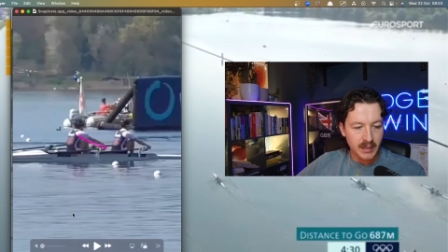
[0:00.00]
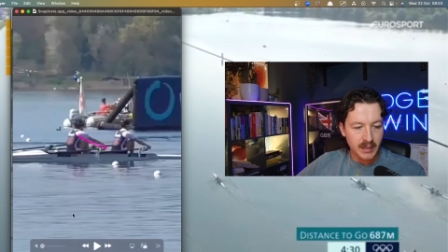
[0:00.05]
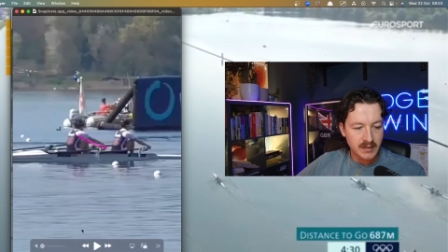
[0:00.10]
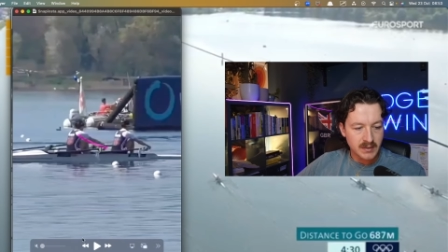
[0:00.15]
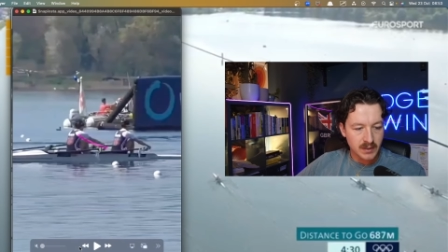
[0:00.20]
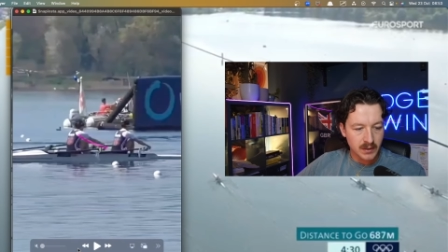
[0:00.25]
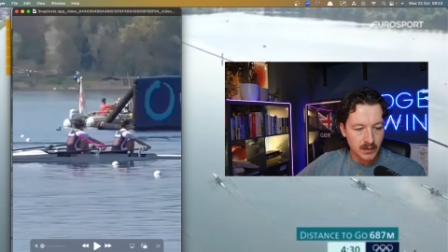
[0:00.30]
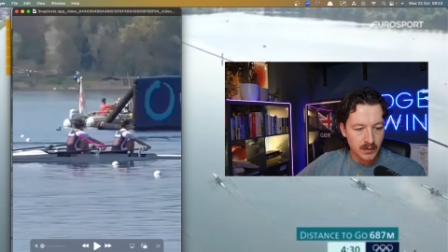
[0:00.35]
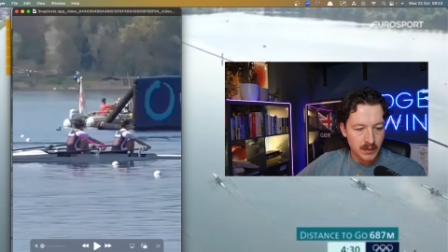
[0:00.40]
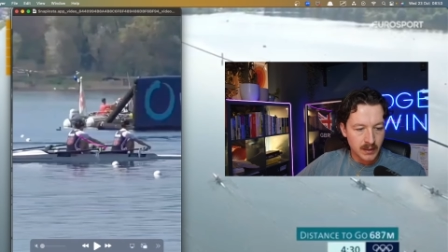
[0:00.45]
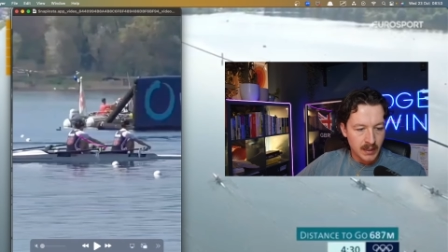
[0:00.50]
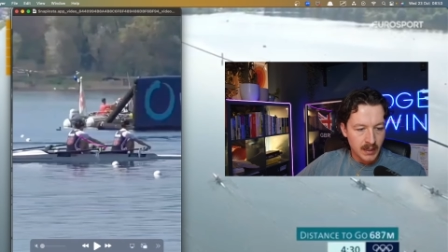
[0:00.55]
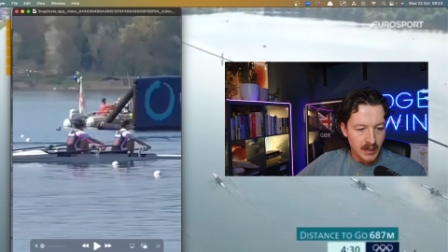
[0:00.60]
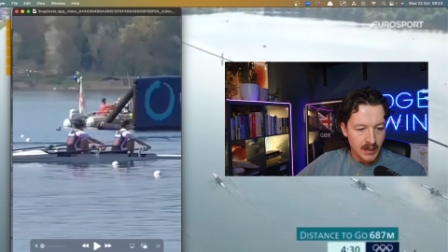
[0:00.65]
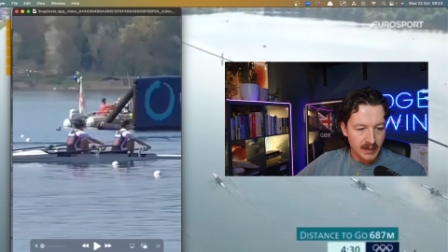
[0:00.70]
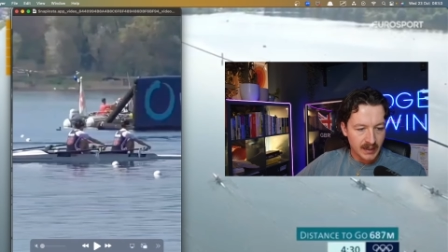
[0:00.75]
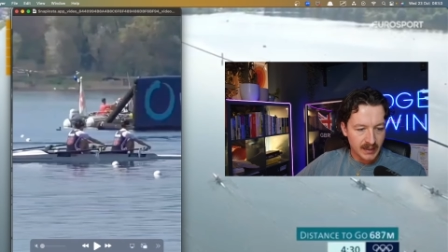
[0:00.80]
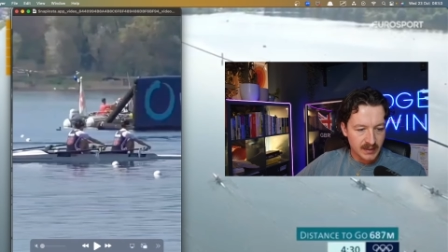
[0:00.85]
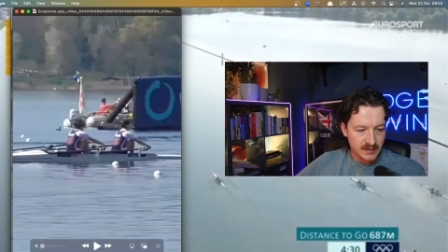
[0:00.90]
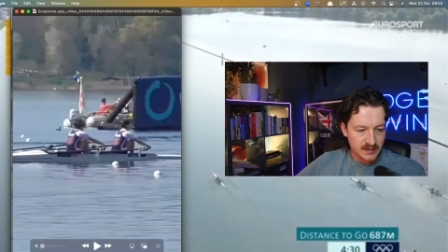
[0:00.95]
So
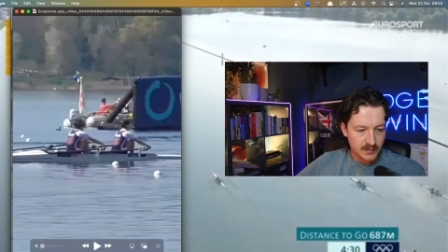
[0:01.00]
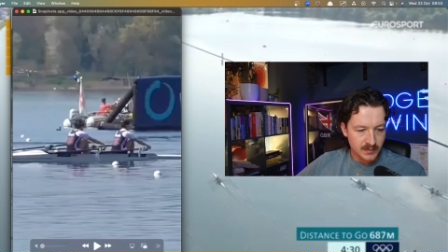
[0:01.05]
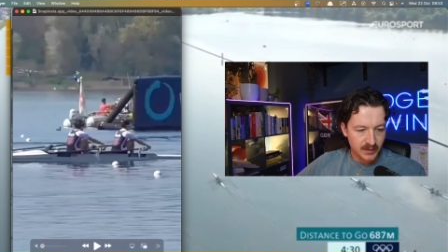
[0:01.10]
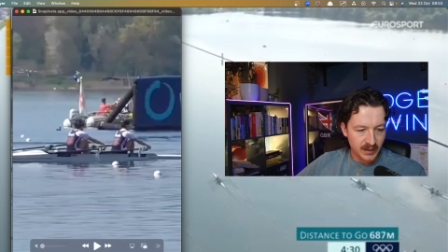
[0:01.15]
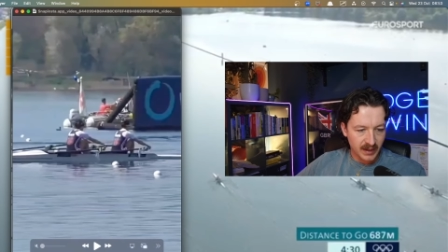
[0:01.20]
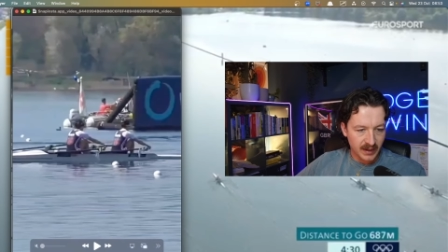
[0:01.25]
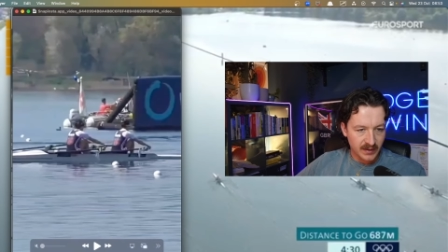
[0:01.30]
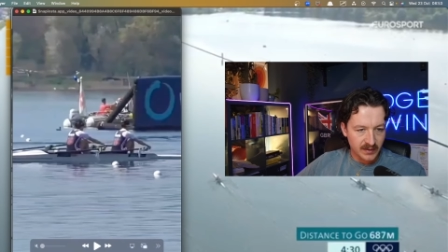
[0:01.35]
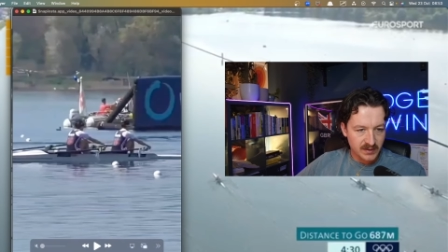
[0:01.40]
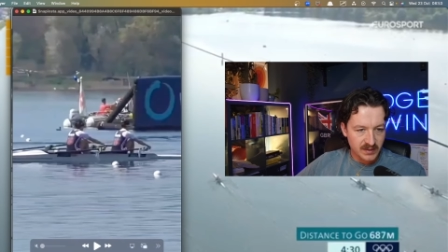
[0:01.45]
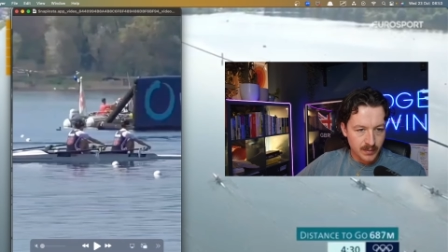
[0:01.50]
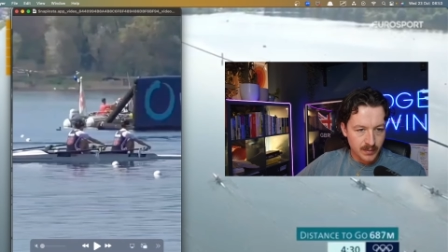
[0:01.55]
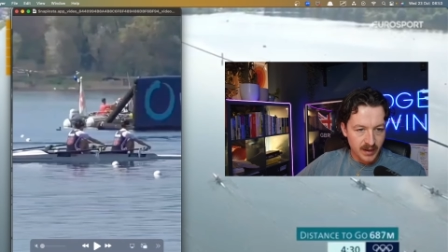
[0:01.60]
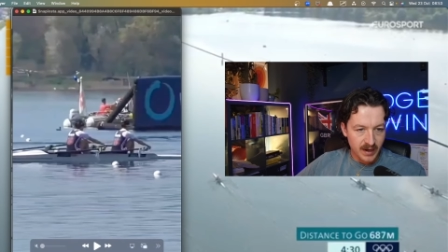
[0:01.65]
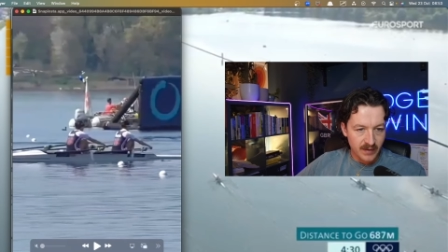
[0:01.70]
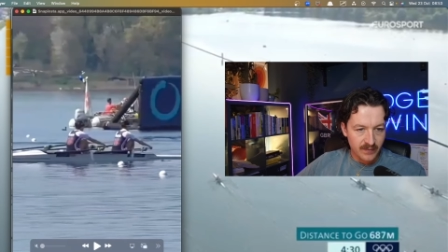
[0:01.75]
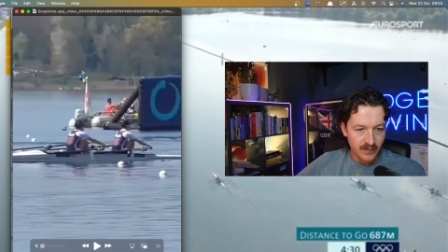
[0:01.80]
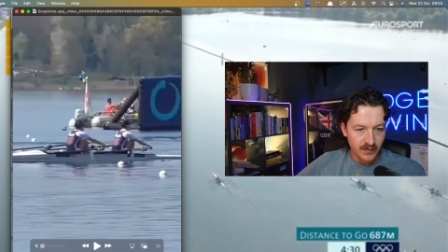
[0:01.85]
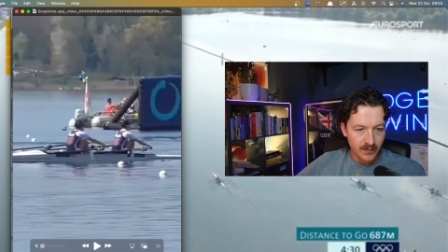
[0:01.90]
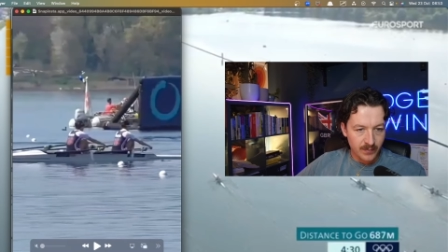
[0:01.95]
again, something else, the
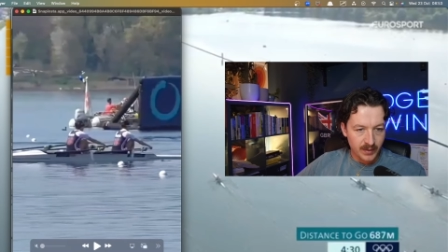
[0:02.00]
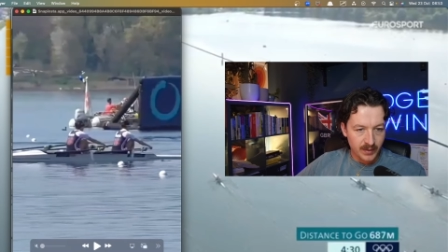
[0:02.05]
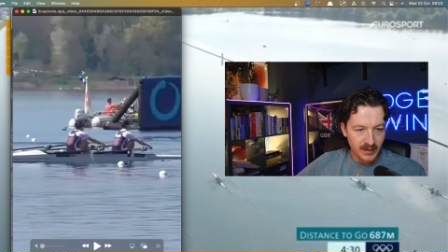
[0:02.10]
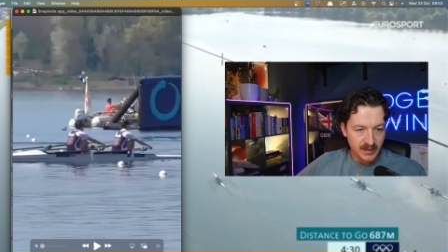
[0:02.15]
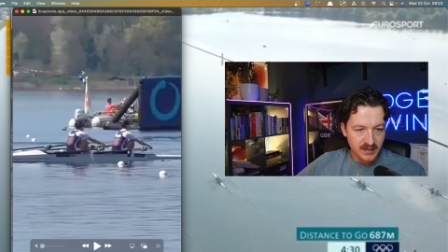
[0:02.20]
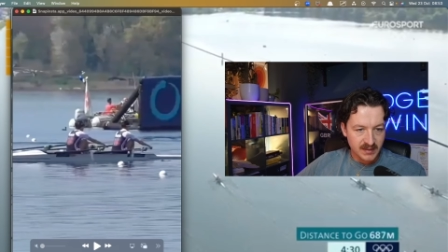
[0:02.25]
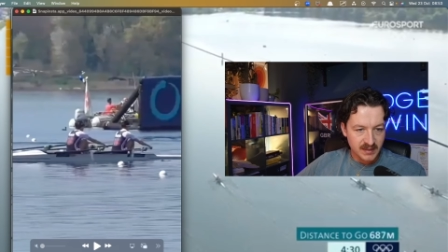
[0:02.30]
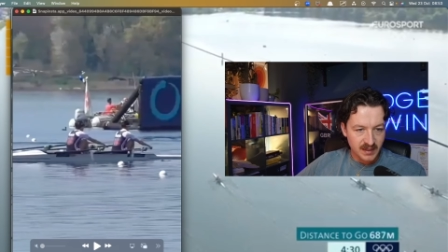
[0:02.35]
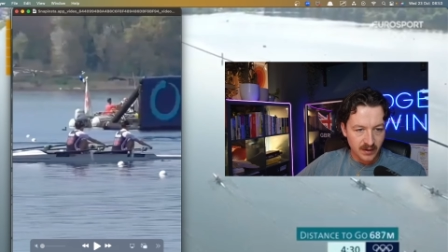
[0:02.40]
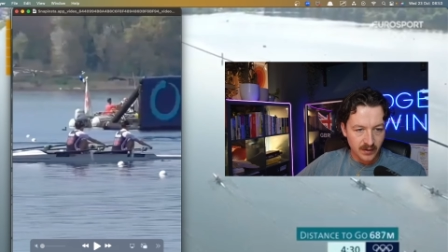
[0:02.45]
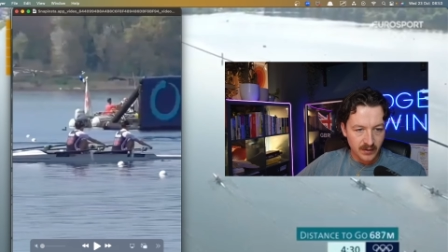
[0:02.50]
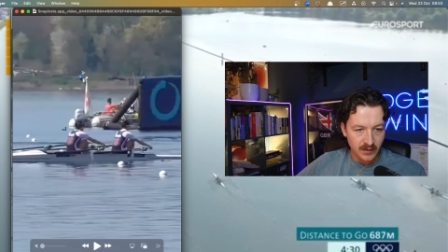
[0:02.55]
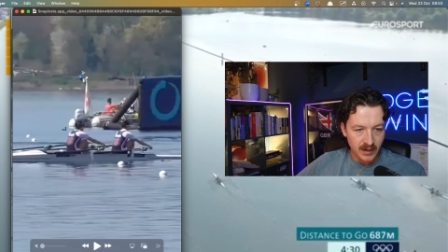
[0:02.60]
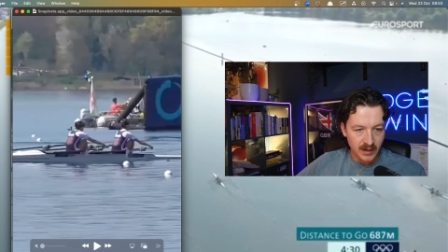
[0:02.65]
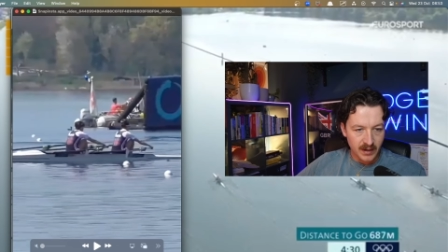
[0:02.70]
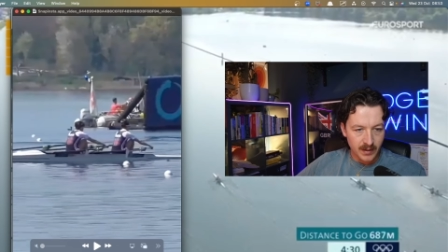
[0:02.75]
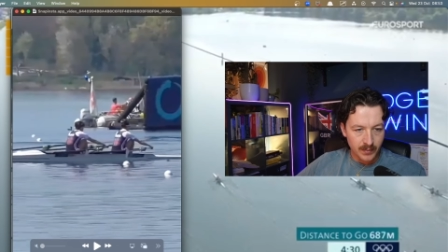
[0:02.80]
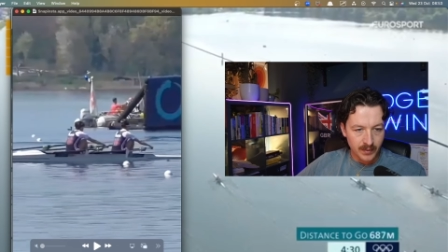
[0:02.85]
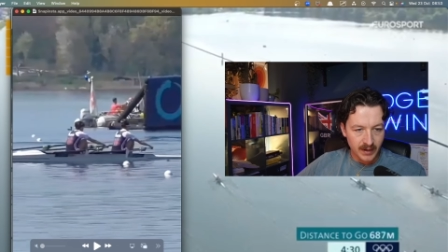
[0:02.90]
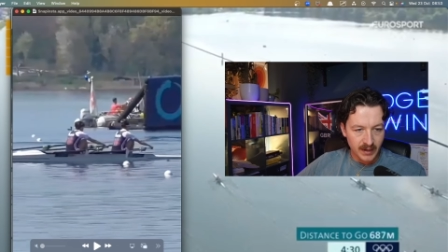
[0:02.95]
benefit of being still
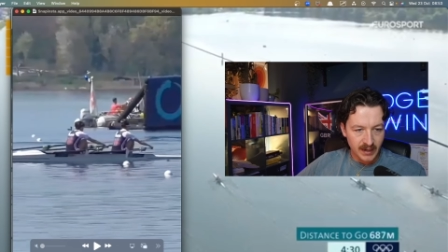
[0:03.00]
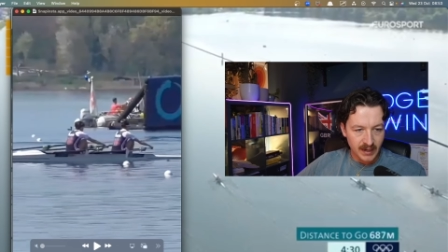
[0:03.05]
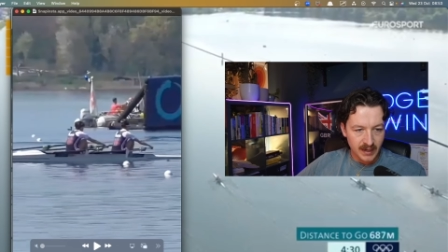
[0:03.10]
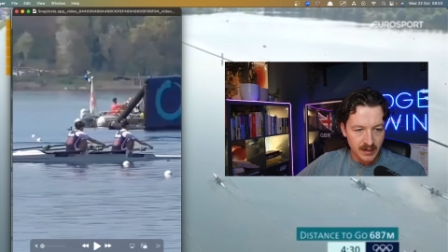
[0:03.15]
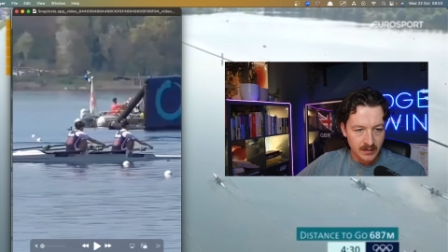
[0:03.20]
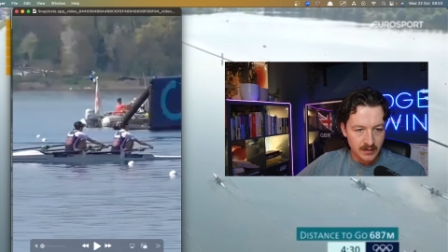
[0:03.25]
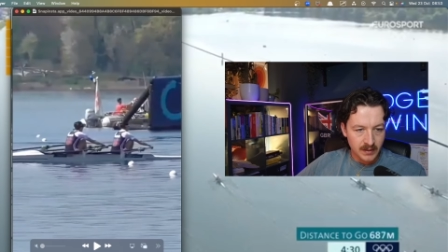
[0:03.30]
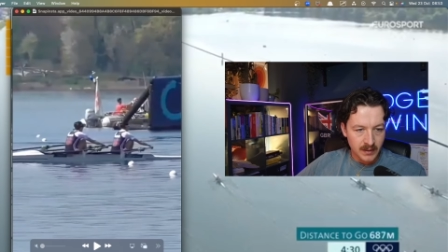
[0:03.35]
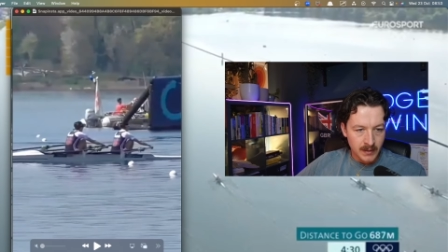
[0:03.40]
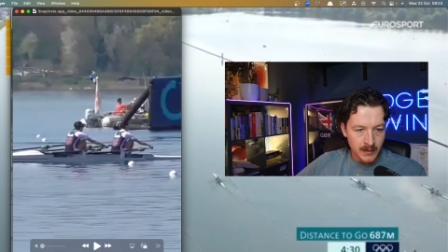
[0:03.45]
here. But again,